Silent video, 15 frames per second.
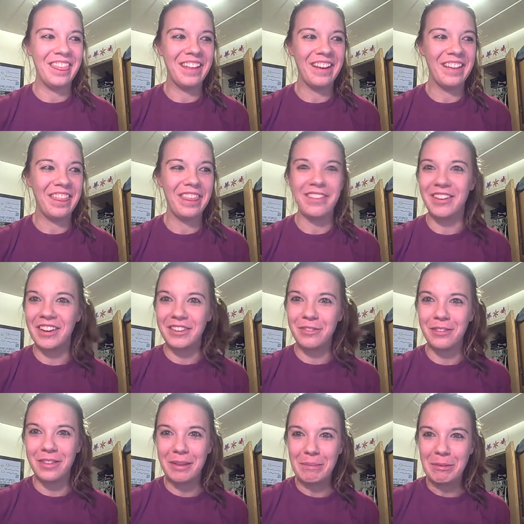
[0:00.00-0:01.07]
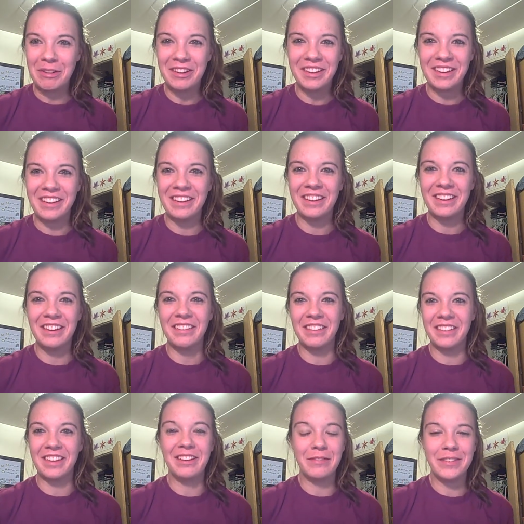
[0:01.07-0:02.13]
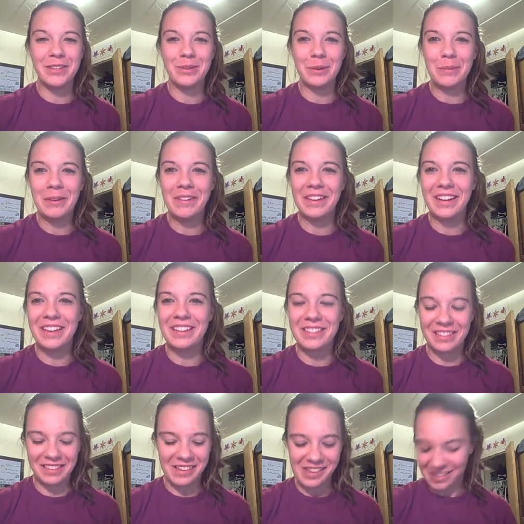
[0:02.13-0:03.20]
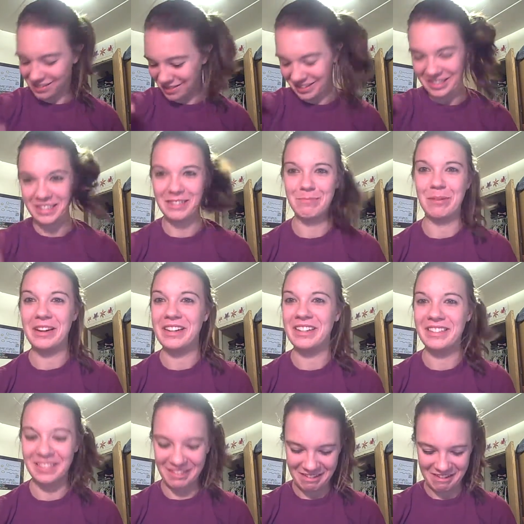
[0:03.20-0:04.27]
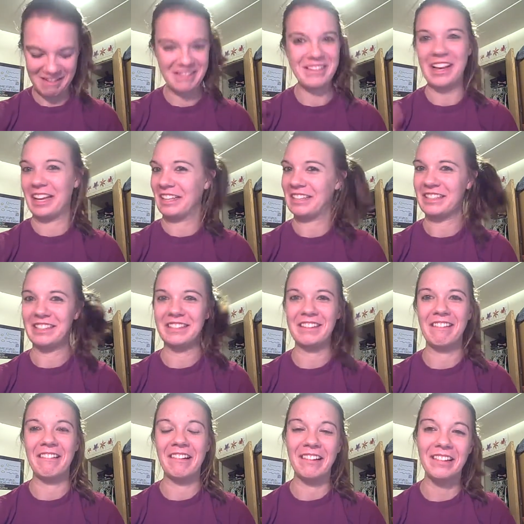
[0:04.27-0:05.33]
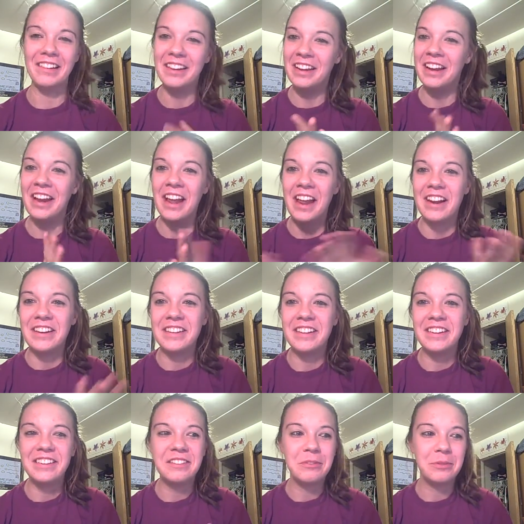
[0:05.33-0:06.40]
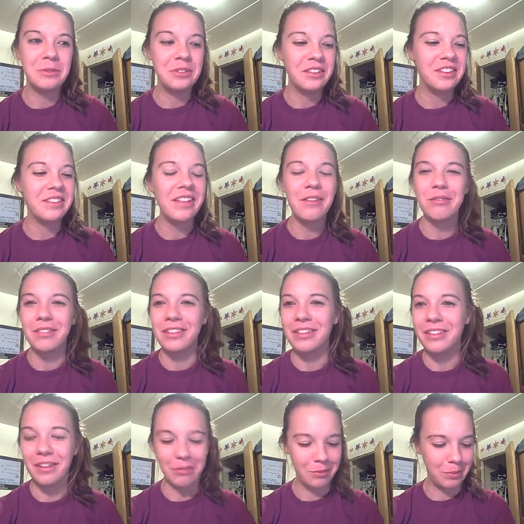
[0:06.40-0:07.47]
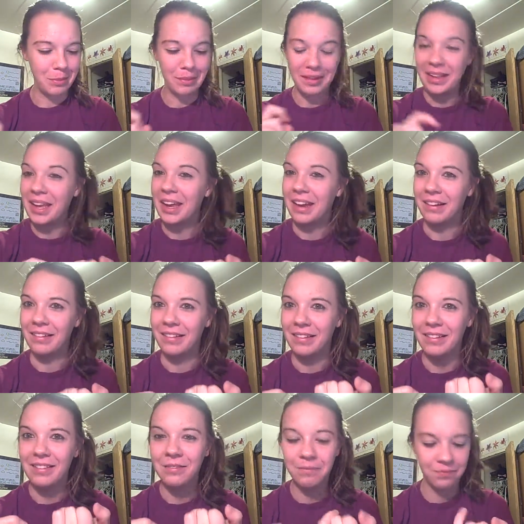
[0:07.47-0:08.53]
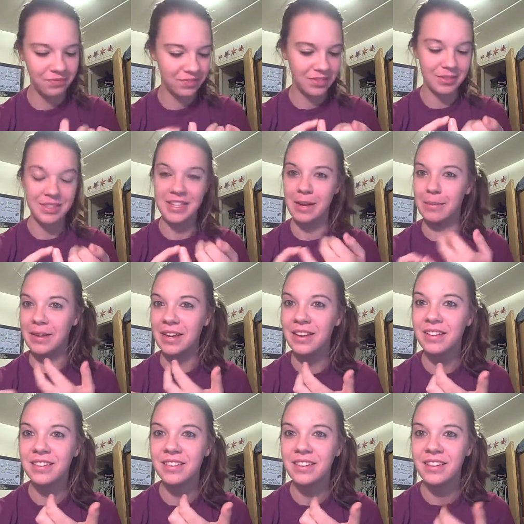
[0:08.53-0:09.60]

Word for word: the threats for the immunity, the individual immunity. So like Brendan's gone, Tyson's gone, and then who are you left with? You're left with people like Erinn, Debbie,